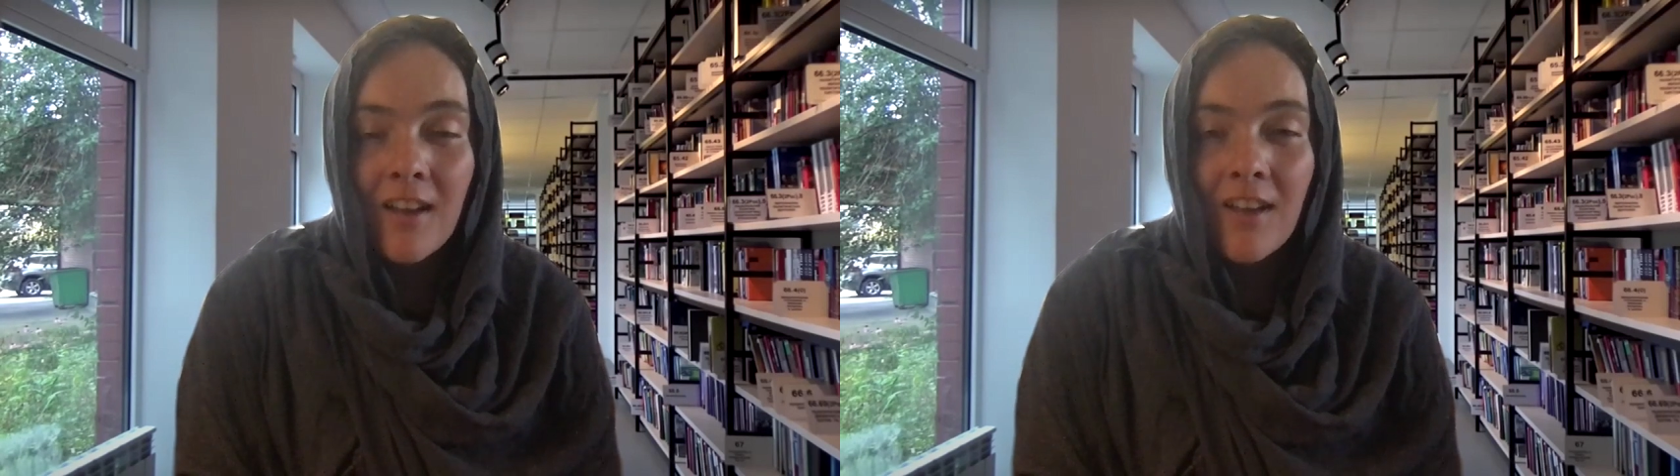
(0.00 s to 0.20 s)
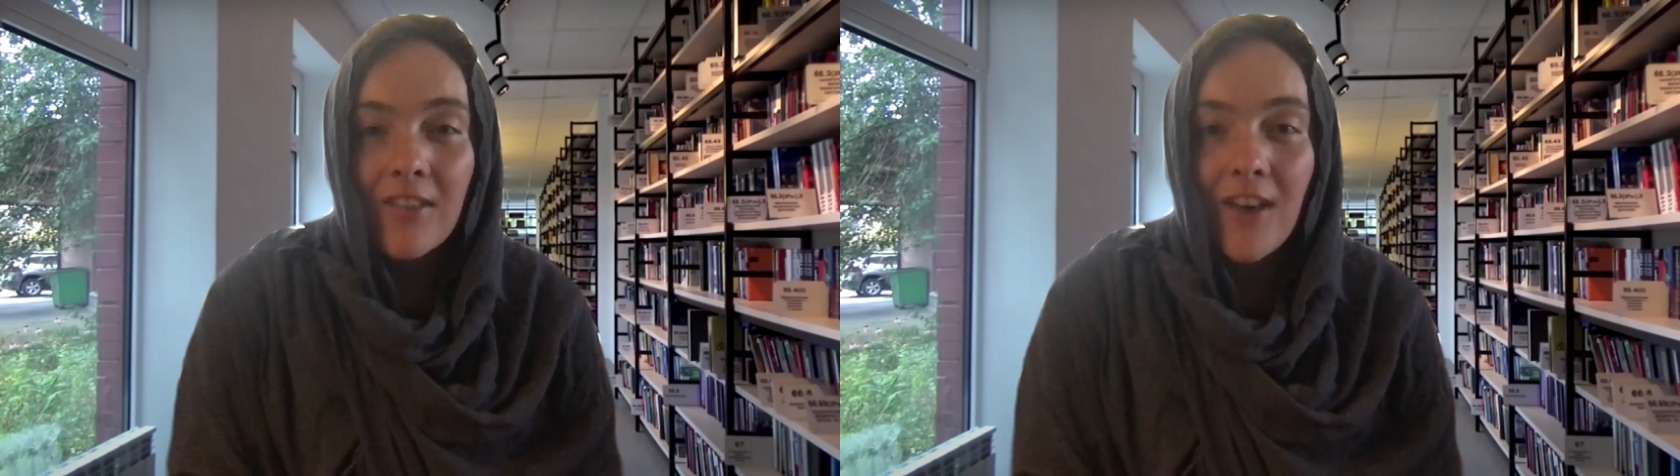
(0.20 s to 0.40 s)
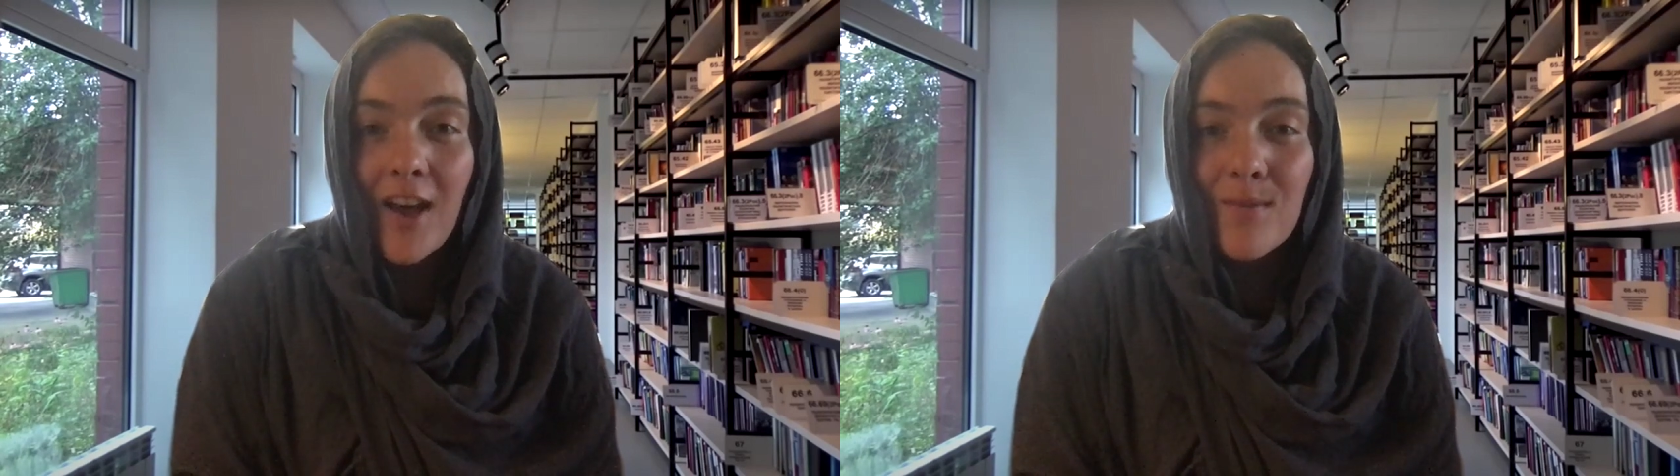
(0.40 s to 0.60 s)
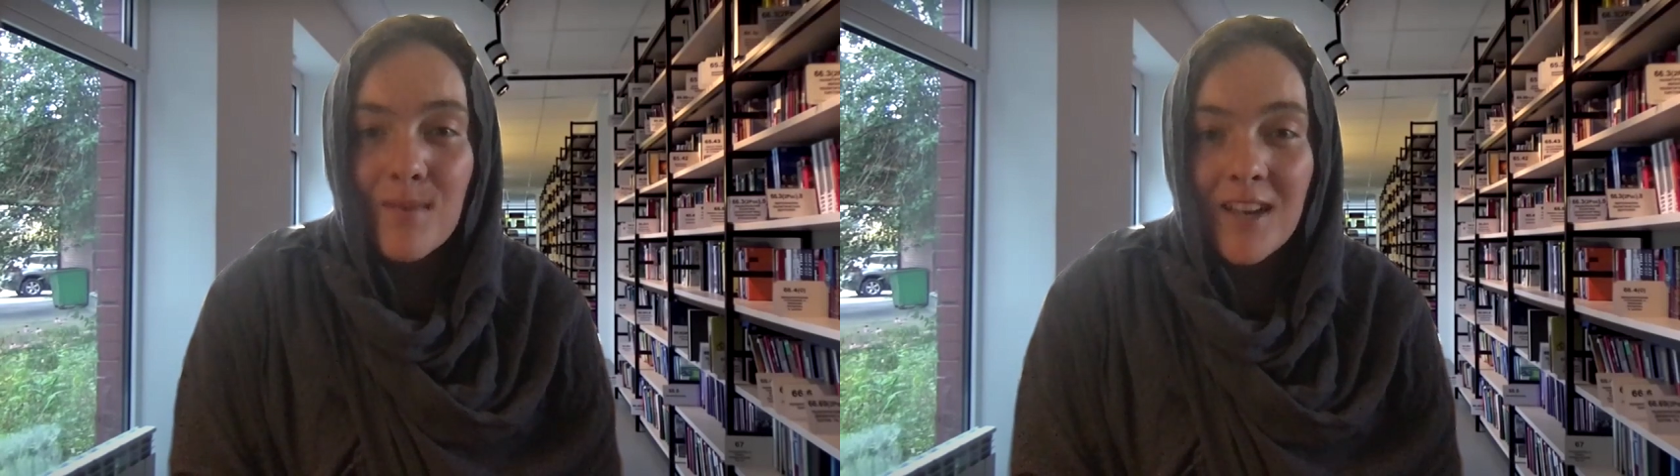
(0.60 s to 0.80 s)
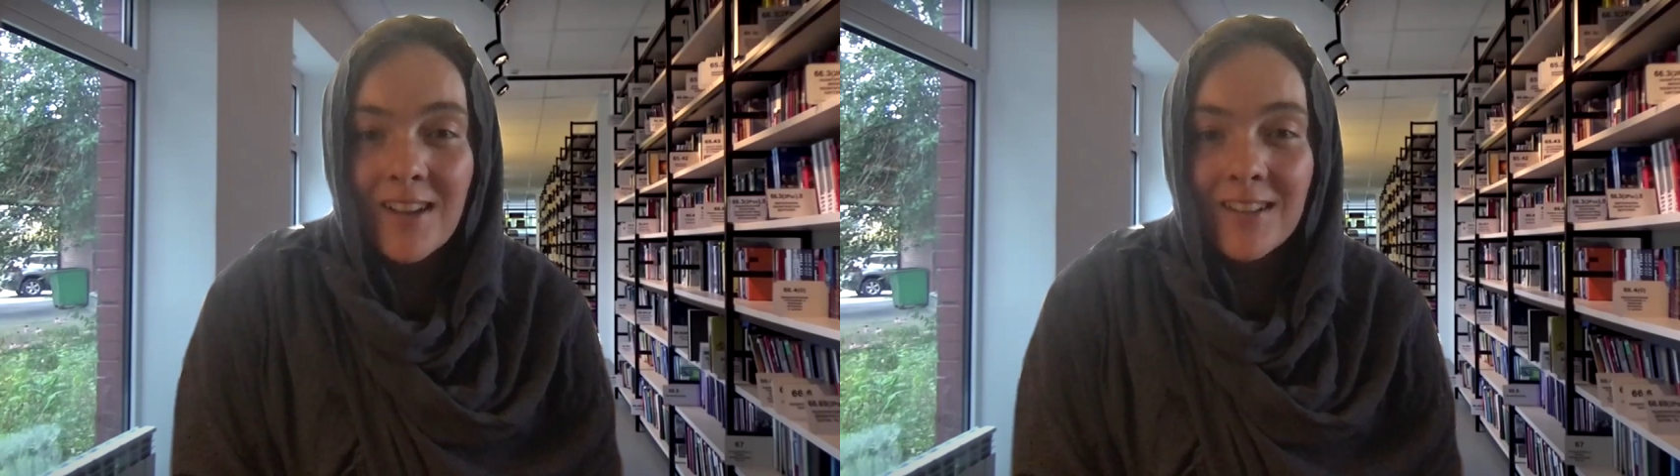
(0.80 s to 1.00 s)
that
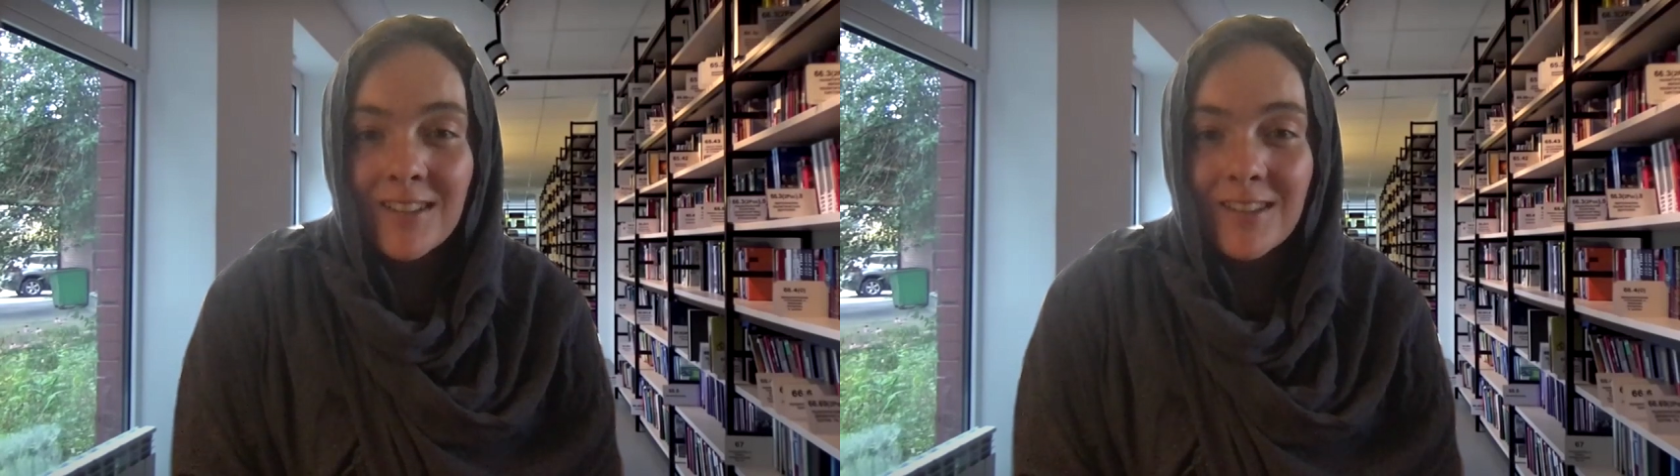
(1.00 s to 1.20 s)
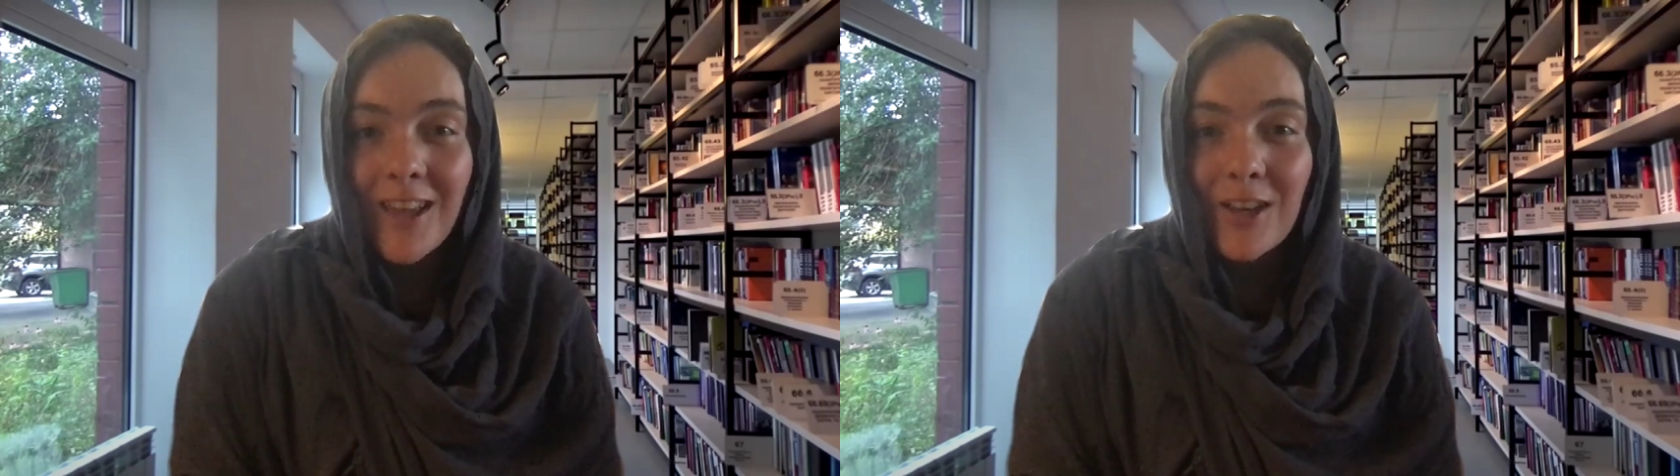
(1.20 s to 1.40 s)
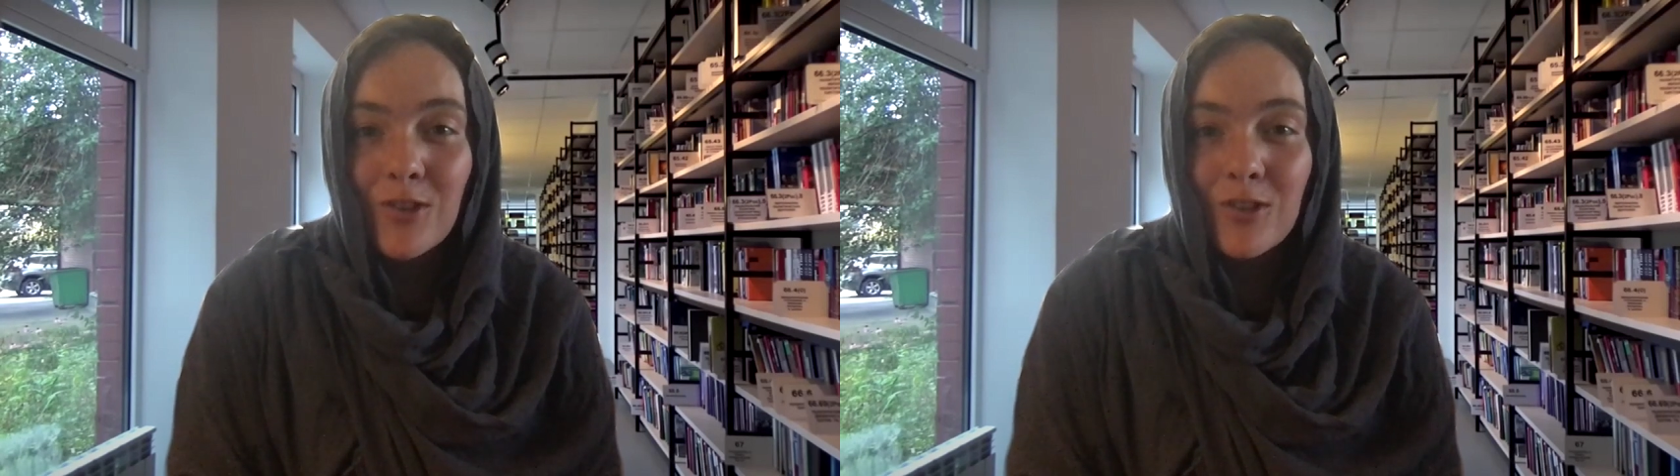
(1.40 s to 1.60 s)
means that you